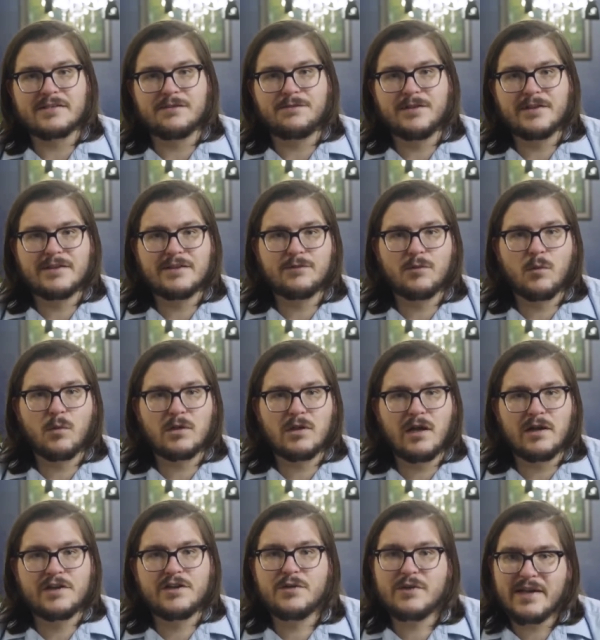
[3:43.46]
as a 5th level
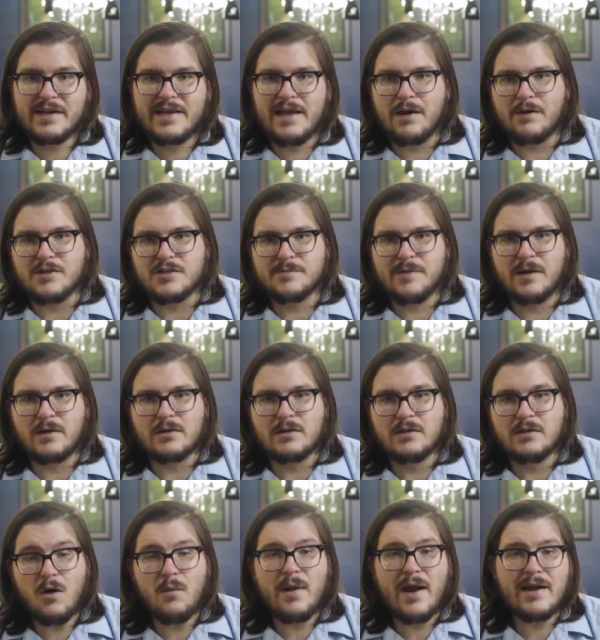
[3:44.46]
Warlock, you get Counterspell.
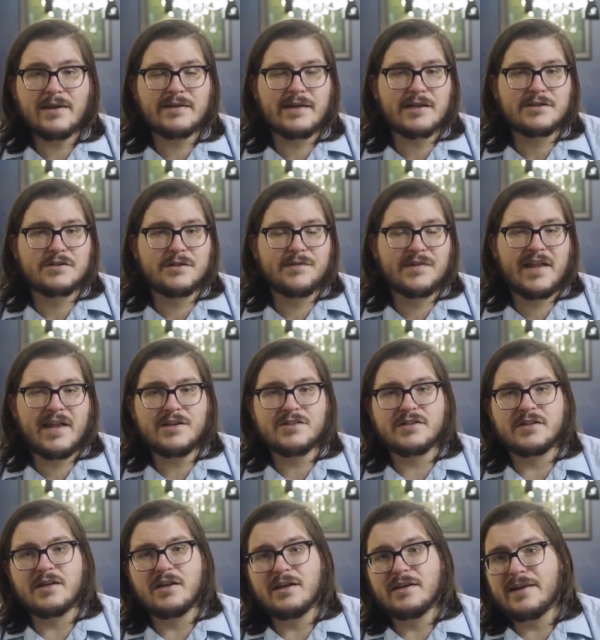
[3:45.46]
Oh, and an extra
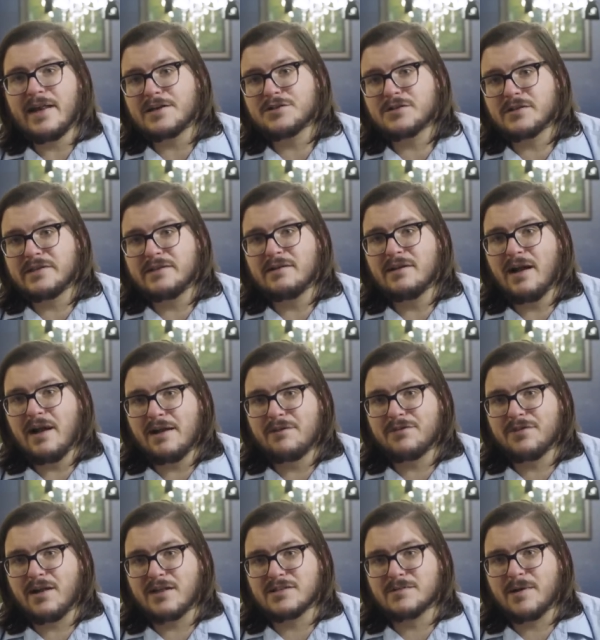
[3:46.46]
invocation. Naturally, I
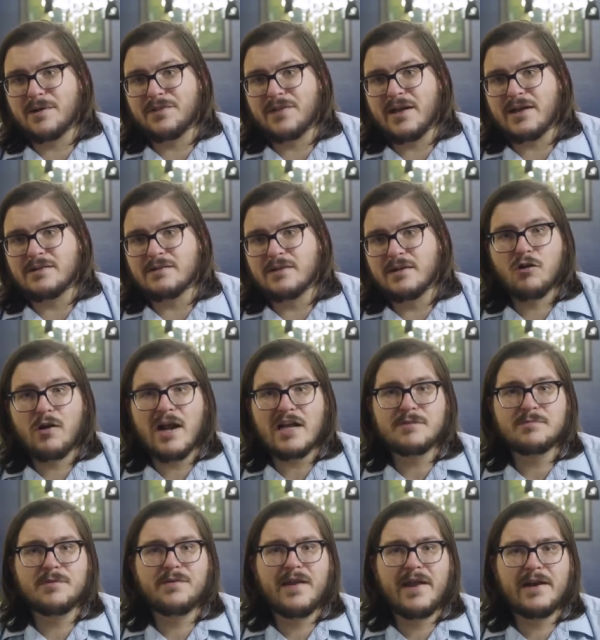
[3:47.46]
have thoughts about that.
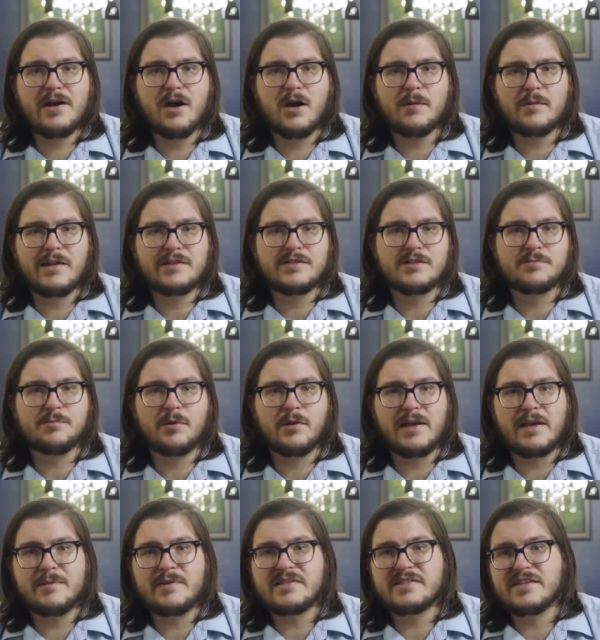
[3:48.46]
Grasp of Hadar lets us
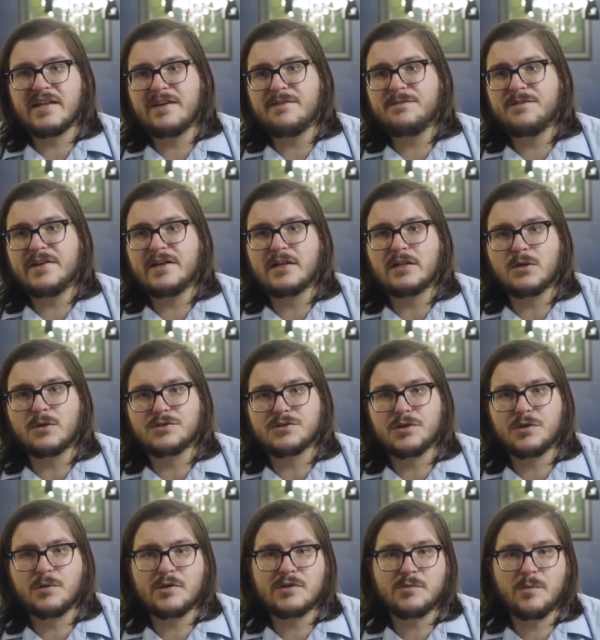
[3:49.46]
pull enemies 10 feet
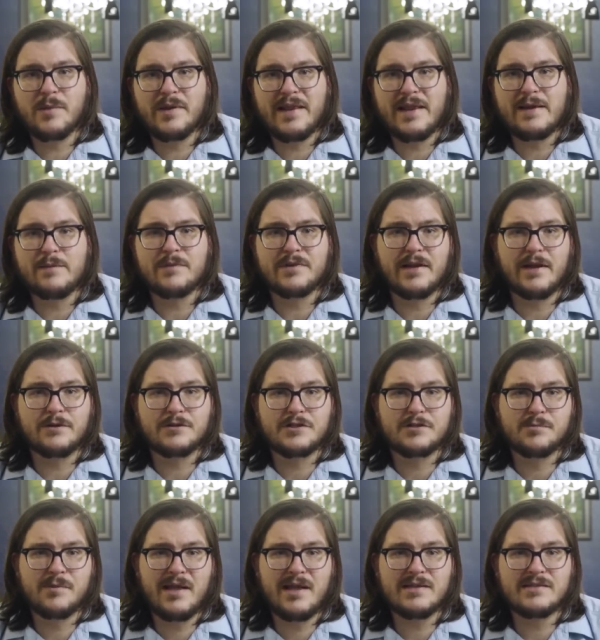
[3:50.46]
closer to us when we hit with
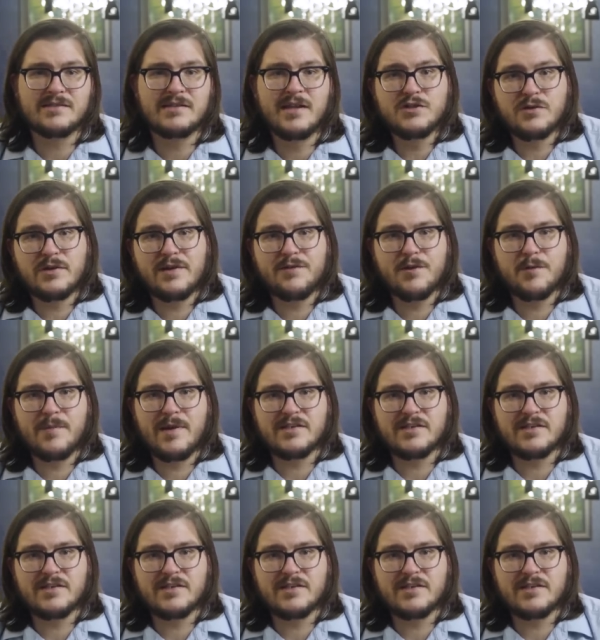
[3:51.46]
Eldritch Blast, so give your